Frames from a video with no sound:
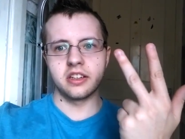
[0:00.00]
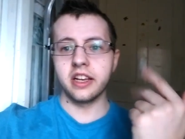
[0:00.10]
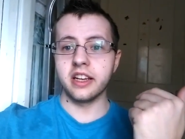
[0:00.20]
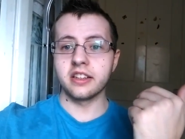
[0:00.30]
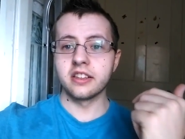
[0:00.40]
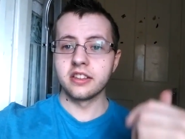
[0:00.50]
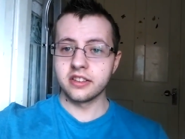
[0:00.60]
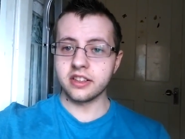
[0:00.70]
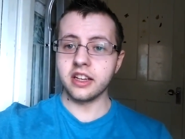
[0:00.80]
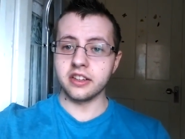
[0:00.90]
Yeah,
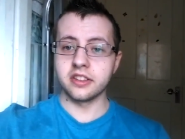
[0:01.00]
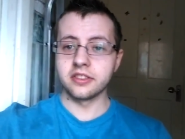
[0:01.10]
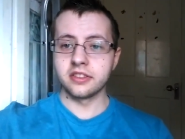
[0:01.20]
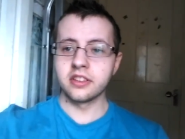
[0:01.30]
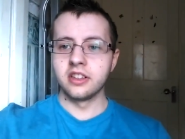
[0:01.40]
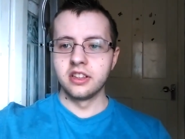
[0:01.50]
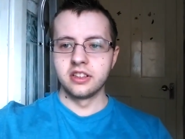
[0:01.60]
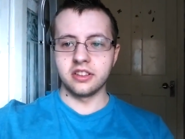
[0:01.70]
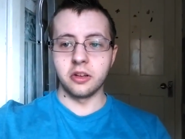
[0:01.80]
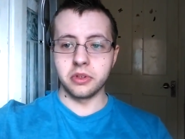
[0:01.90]
sun.
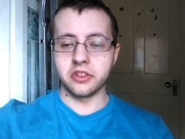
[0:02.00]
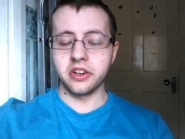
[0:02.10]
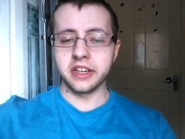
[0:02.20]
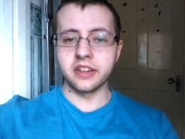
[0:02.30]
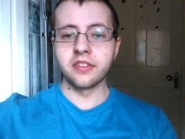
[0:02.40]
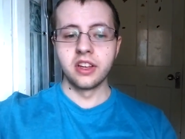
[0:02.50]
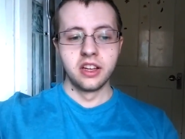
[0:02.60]
So that'd be three.